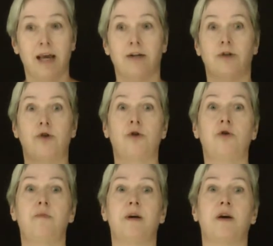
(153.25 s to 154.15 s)
Is it
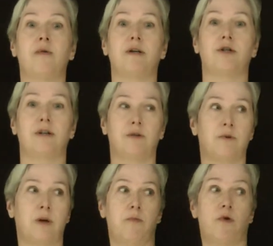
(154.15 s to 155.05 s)
too big a question? It's
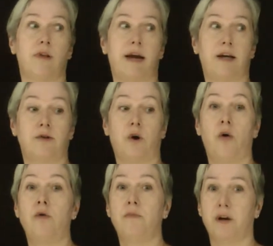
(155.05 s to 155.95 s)
really more like its
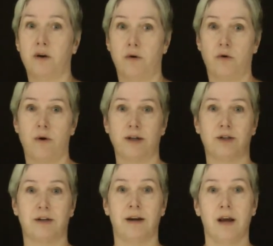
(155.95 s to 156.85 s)
own big goal
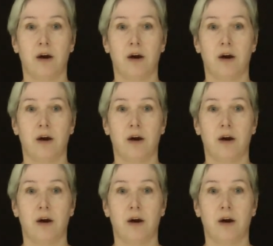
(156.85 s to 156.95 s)
question.